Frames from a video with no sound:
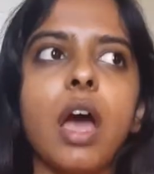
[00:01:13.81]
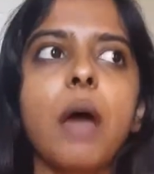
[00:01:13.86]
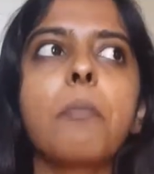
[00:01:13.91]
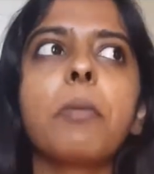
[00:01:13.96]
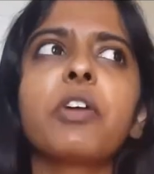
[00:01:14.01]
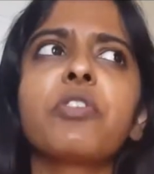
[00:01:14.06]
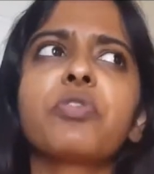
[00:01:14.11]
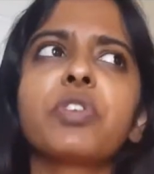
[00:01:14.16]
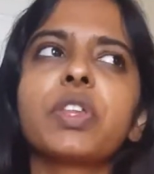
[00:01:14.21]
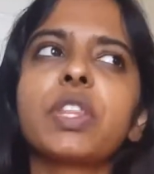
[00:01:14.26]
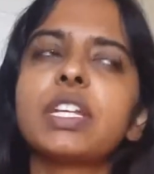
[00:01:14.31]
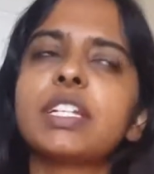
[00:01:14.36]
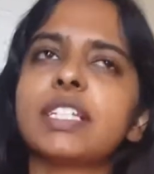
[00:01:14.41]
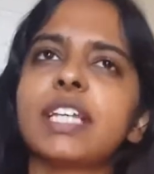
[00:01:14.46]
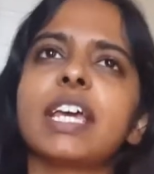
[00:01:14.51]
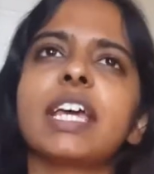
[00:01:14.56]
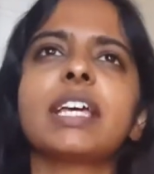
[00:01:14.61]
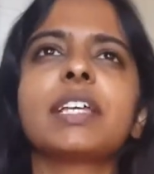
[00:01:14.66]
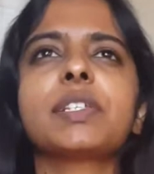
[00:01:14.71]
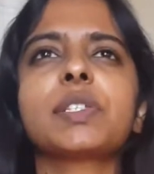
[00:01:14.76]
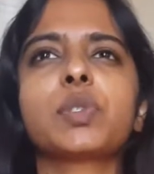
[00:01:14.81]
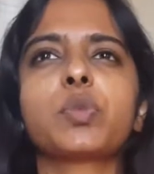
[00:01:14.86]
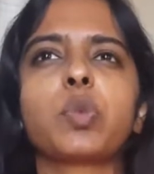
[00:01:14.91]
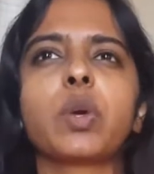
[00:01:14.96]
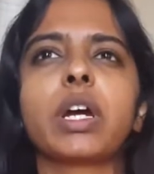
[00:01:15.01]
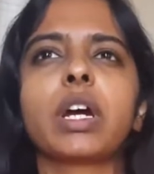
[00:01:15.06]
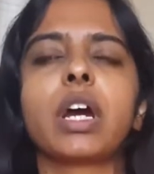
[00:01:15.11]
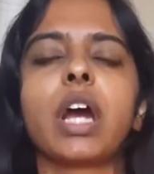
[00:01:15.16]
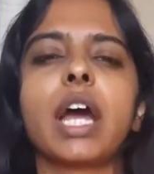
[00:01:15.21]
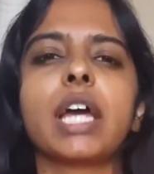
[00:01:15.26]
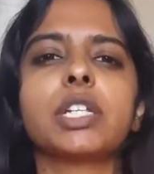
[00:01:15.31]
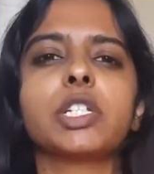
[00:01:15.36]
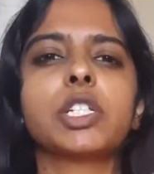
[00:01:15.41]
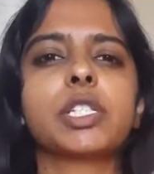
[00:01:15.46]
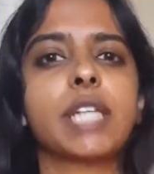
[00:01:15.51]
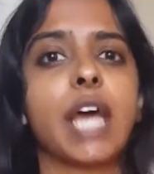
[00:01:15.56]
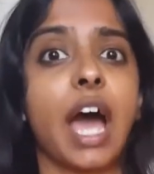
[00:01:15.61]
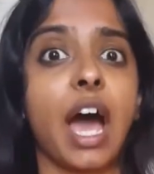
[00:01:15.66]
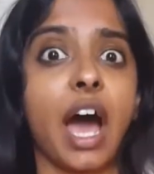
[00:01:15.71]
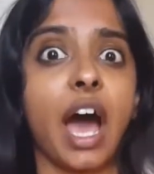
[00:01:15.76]
But for the days where I
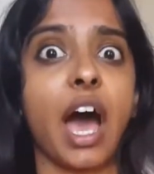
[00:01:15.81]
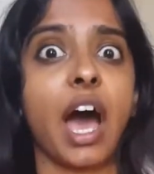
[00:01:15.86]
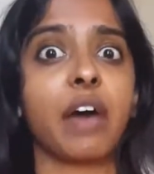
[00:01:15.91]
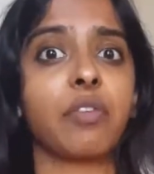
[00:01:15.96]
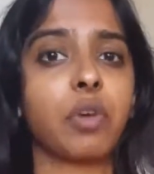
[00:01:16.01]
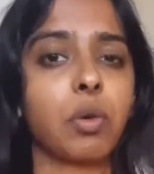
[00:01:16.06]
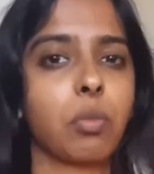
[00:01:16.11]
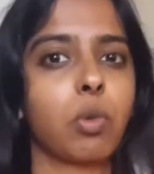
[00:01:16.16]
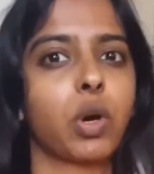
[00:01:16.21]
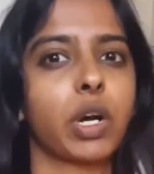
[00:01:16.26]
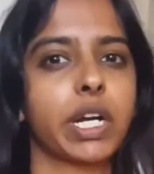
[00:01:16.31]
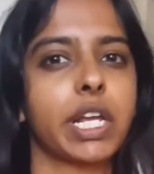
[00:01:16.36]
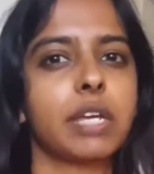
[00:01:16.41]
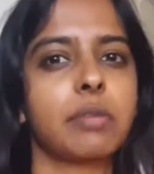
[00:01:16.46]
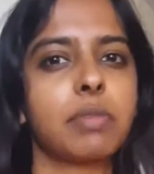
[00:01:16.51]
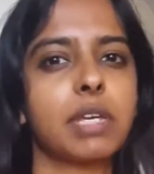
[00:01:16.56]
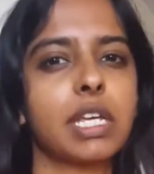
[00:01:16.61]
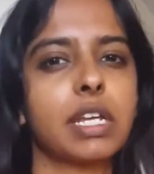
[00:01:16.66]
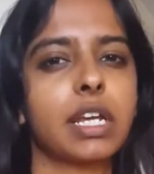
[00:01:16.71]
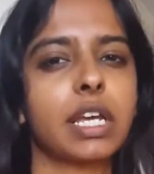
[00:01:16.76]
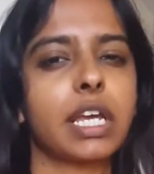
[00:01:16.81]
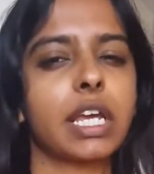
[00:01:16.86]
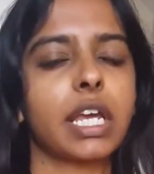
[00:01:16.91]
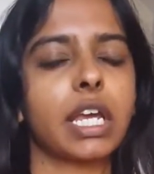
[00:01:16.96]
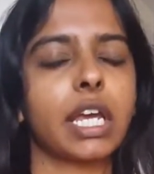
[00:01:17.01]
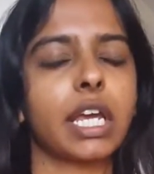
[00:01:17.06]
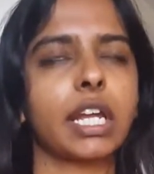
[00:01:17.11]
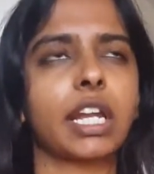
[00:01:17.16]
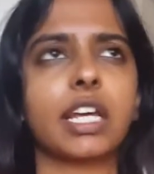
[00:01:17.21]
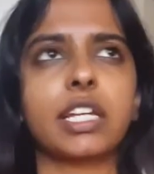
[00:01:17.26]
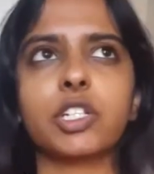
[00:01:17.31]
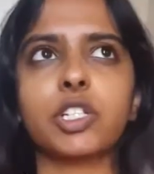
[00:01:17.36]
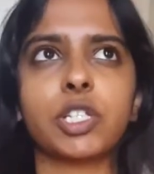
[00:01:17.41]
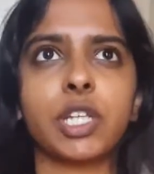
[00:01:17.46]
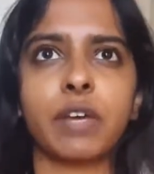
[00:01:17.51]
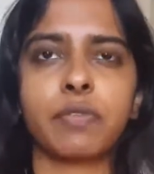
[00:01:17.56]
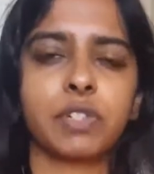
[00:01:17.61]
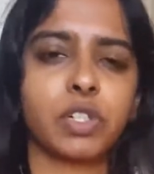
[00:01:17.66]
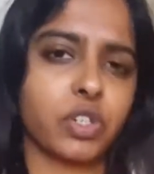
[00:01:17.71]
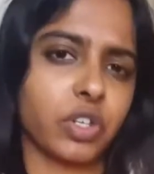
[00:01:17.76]
just have a morning meeting and I just
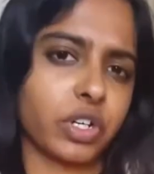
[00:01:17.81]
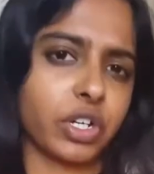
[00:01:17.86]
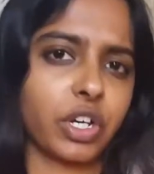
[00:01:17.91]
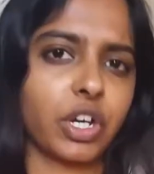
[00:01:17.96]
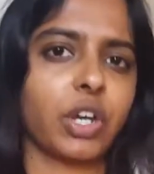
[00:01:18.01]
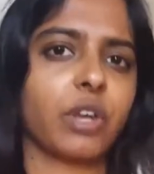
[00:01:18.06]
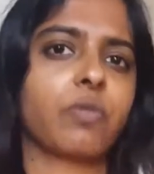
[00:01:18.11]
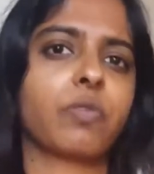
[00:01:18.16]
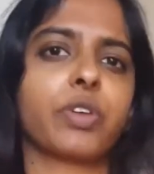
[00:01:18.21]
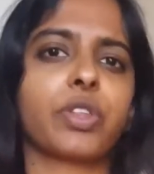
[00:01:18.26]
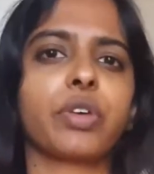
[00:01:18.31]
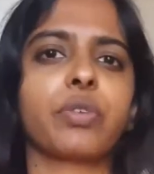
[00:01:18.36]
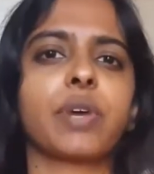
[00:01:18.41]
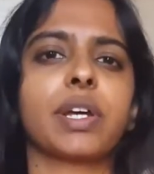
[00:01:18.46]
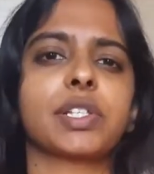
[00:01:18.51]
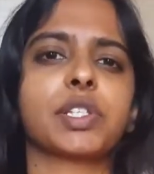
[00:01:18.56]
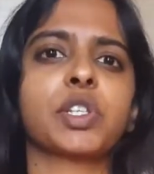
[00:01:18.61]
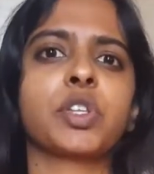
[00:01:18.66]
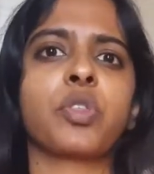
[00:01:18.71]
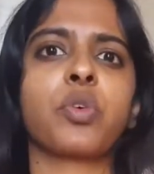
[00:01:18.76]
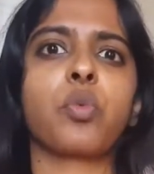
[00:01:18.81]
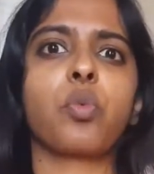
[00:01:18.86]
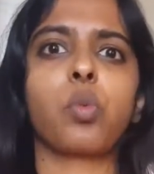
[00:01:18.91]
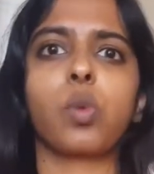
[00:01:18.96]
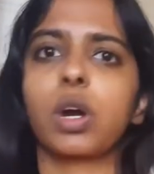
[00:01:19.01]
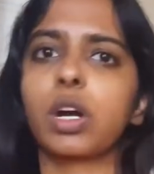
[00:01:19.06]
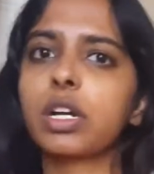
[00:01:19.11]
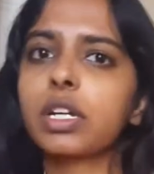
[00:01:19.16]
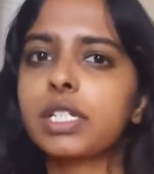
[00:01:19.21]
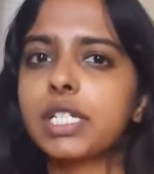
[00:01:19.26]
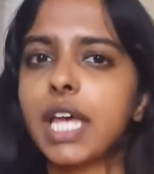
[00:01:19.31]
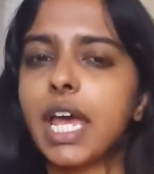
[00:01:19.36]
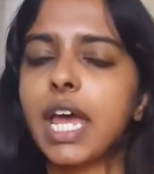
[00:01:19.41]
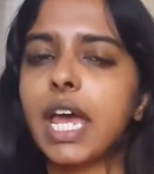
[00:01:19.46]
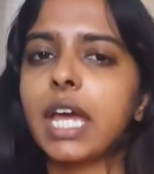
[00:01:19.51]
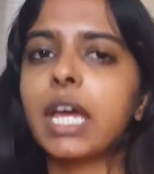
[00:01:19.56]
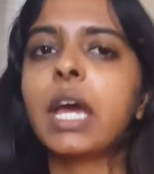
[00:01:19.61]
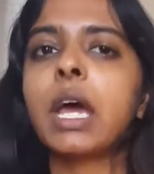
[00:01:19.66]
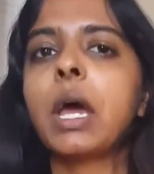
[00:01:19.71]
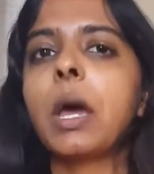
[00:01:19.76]
have to look good for the rest of the
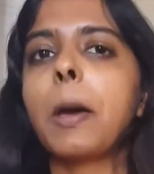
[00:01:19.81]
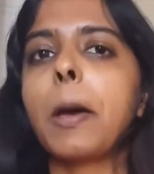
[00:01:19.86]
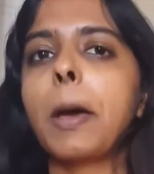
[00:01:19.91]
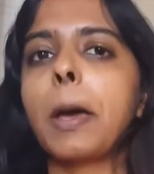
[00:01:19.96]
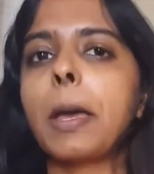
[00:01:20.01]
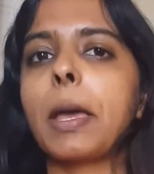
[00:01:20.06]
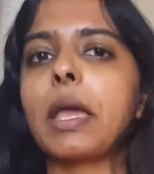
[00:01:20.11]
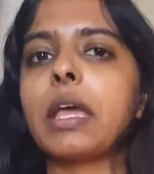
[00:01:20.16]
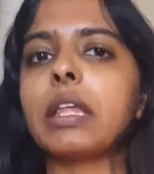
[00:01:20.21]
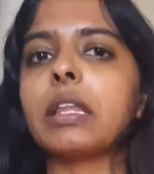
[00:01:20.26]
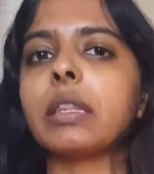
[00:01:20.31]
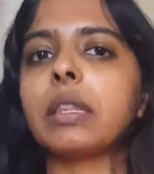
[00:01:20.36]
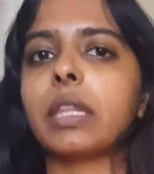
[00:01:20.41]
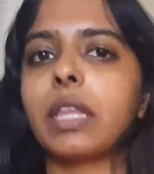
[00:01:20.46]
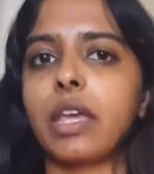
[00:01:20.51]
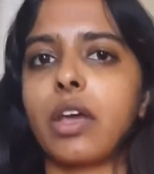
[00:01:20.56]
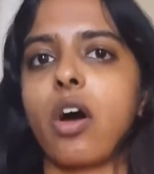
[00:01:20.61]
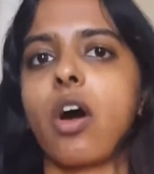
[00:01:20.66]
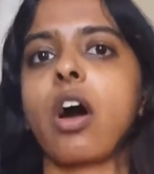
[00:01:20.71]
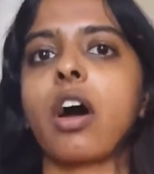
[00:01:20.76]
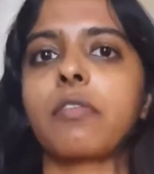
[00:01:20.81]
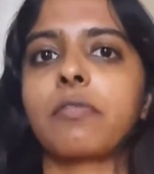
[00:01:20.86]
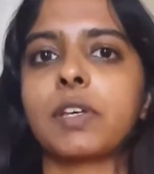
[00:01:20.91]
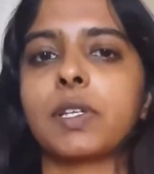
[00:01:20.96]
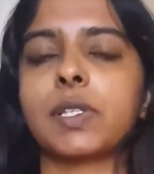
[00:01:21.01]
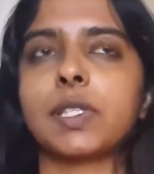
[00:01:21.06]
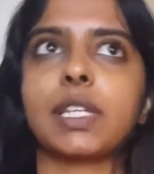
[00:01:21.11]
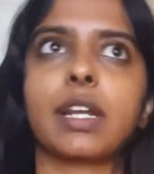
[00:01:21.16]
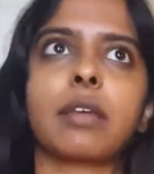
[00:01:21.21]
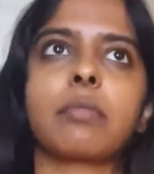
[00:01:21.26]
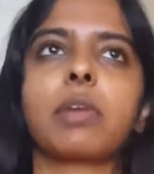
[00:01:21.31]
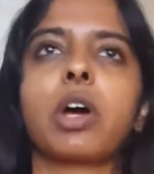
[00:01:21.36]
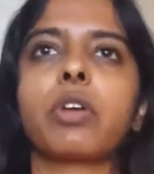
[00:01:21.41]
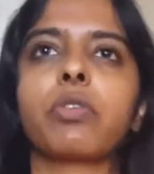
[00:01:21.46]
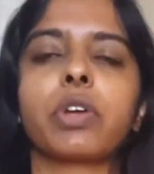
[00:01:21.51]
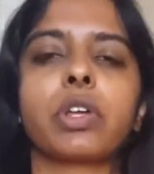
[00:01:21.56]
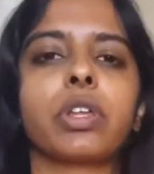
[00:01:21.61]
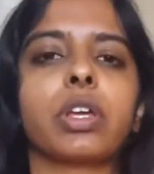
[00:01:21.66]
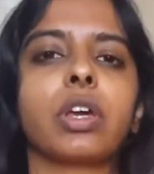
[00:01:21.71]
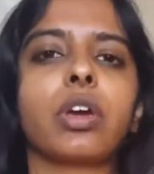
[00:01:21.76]
workday in the office and I'm not
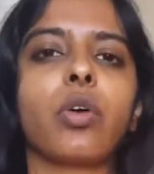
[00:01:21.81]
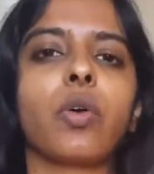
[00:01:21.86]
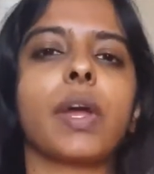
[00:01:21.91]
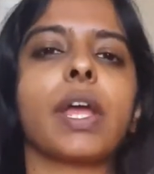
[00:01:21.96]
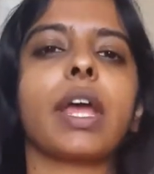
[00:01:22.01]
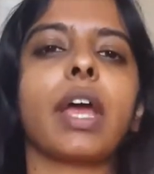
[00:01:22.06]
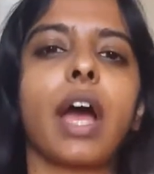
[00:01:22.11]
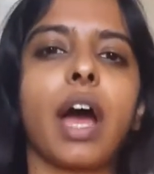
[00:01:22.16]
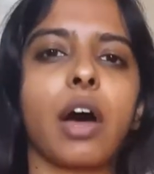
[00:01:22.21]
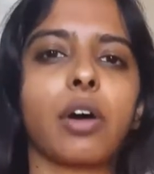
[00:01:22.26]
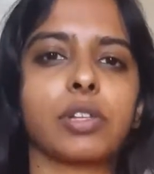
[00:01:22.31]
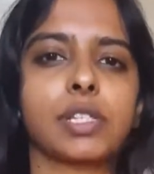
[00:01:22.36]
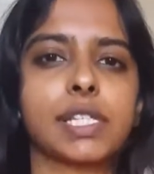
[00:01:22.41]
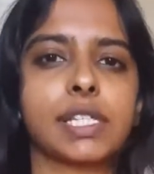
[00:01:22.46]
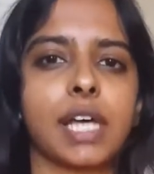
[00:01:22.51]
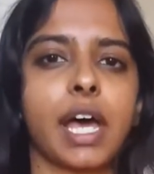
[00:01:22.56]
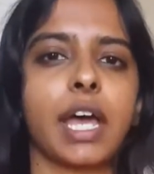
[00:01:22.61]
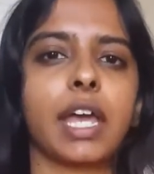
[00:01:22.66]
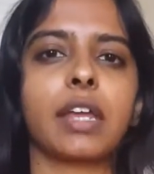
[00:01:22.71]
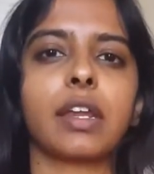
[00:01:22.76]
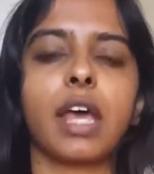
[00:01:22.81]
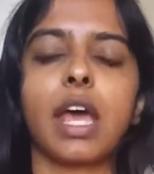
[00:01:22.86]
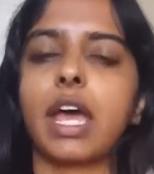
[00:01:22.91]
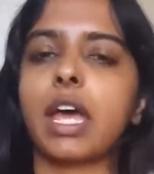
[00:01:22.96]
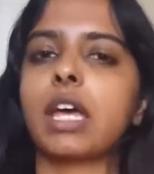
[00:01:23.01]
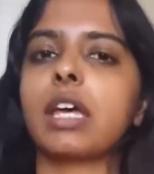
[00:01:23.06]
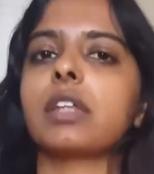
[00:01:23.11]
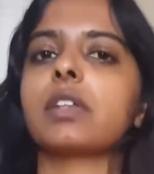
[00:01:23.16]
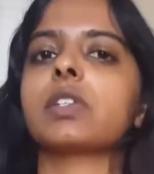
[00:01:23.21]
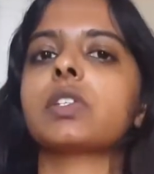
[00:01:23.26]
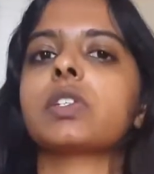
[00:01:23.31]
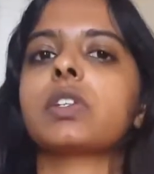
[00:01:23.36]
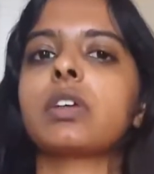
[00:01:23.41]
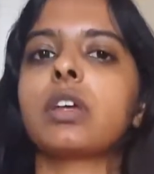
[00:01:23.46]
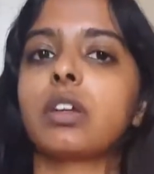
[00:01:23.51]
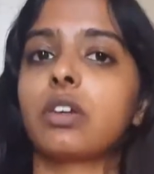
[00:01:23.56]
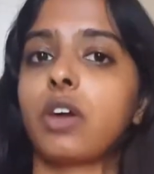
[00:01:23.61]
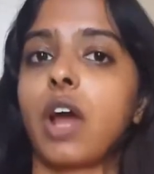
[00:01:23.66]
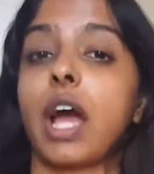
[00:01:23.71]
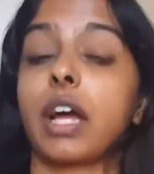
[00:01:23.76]
really going outside and
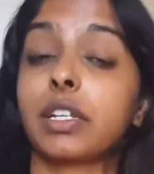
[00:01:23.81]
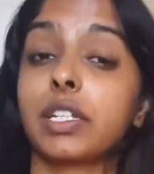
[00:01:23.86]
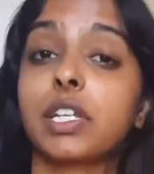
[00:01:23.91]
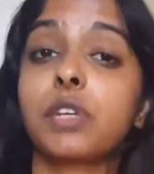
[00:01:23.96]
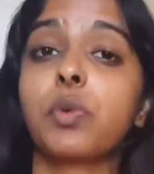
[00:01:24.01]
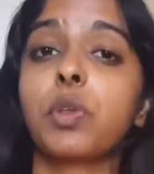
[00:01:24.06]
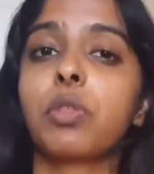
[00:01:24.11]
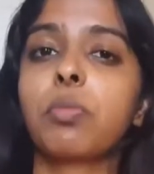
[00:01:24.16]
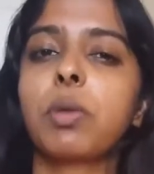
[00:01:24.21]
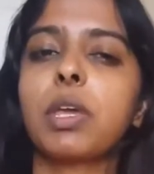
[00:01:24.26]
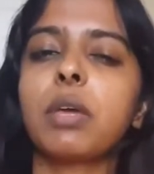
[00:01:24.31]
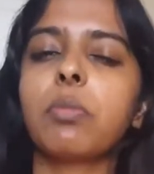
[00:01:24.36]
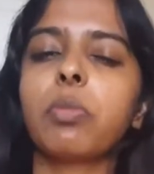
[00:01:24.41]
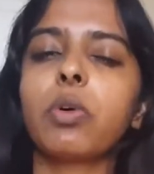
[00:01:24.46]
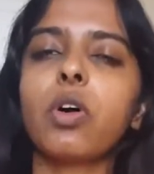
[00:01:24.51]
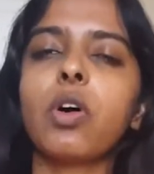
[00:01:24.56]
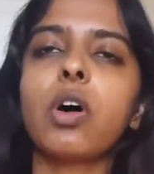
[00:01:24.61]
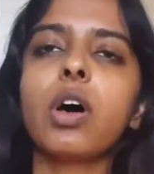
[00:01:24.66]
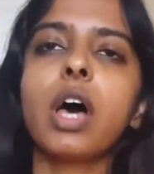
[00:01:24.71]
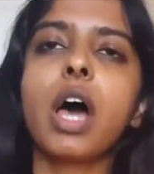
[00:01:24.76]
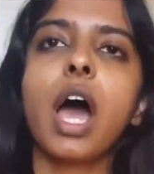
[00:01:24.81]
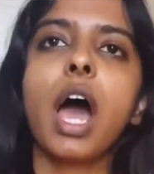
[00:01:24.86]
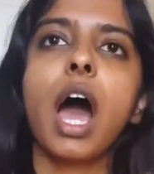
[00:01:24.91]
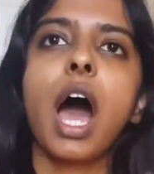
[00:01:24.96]
interacting with people,